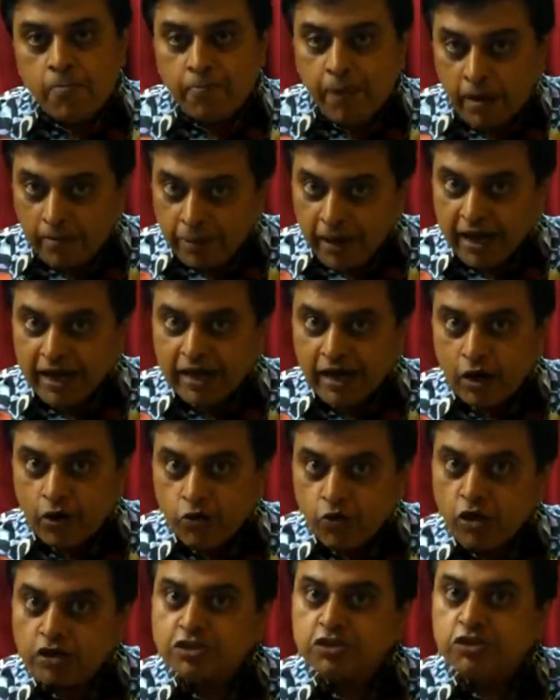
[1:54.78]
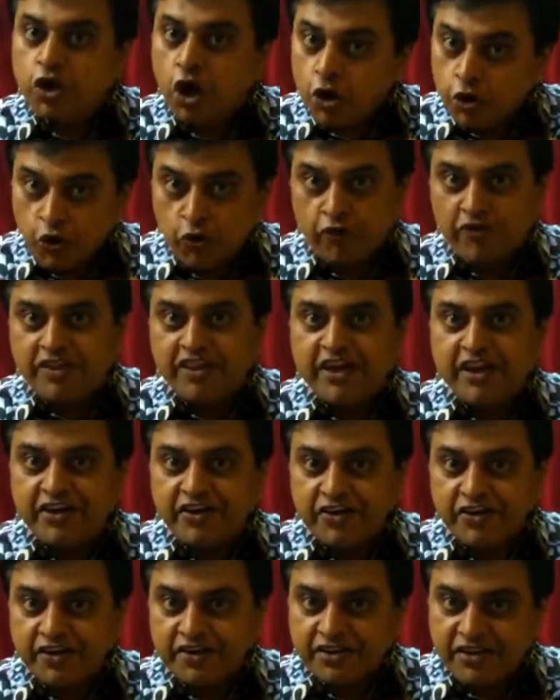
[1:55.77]
Public cloud was not over the
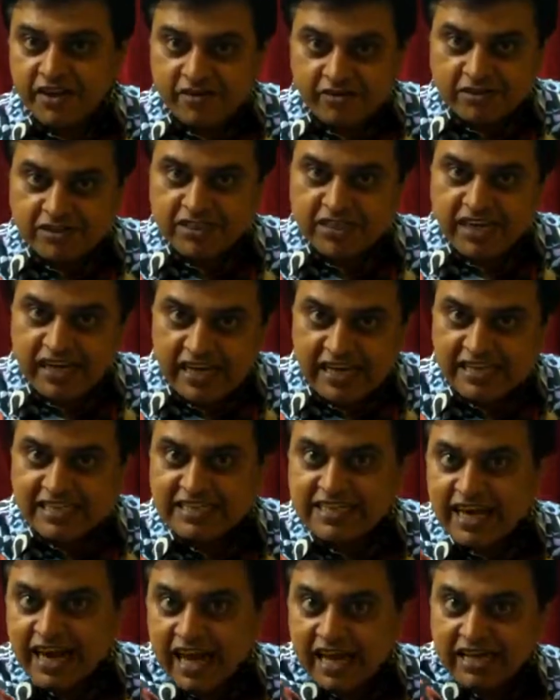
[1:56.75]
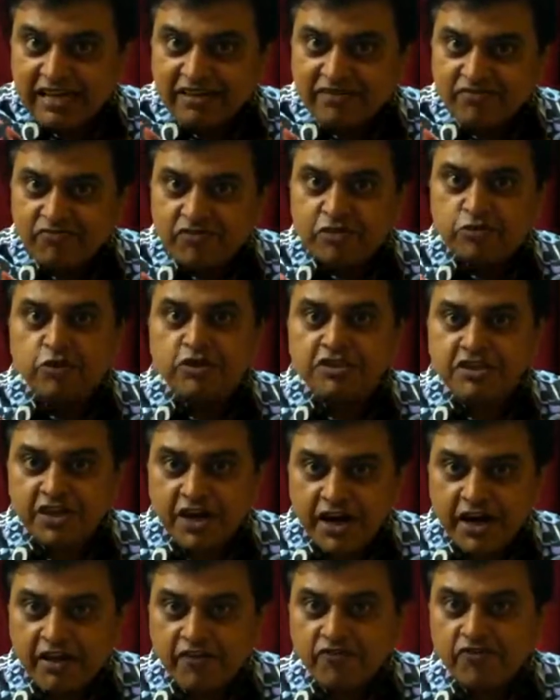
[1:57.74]
internet. There was a leased line which was
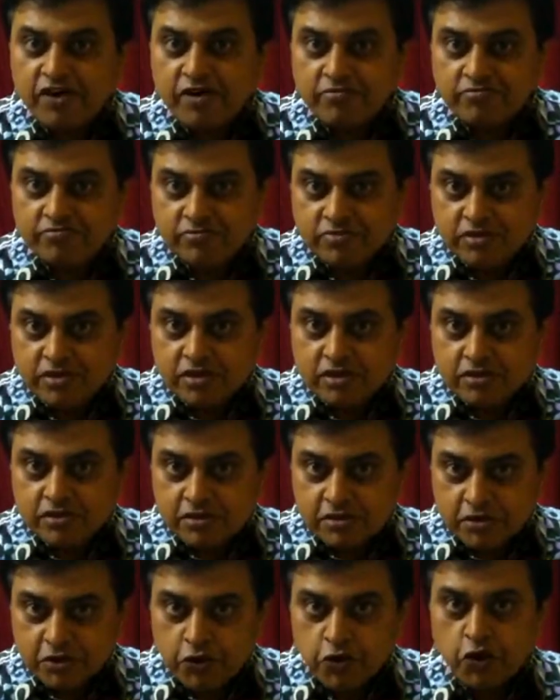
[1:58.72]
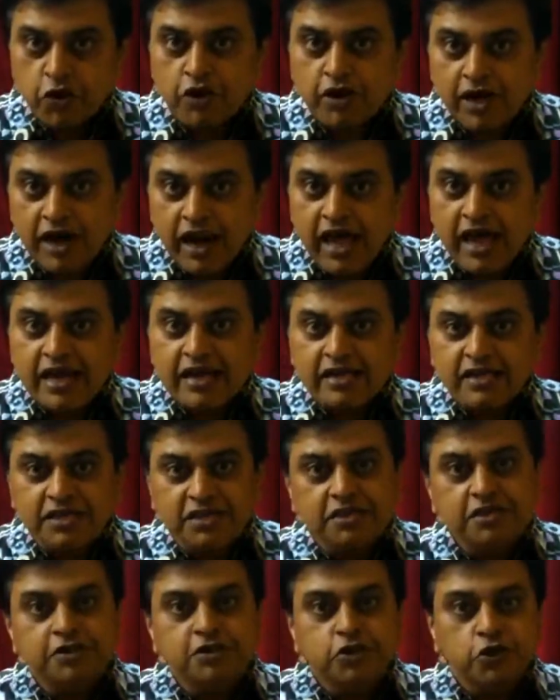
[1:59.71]
running from your client
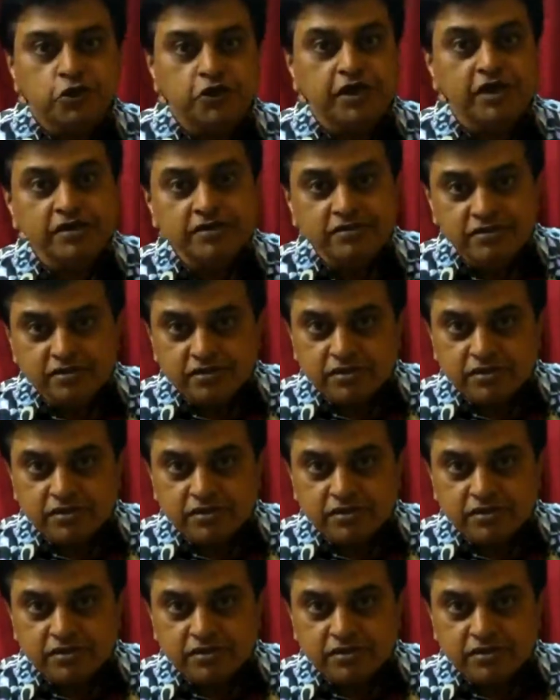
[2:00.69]
to the